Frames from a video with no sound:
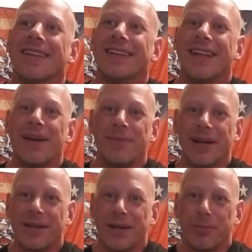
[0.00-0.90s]
Like my
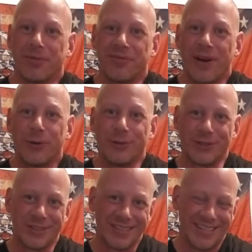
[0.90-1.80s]
cup of
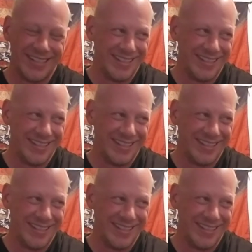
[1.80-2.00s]
Folgers.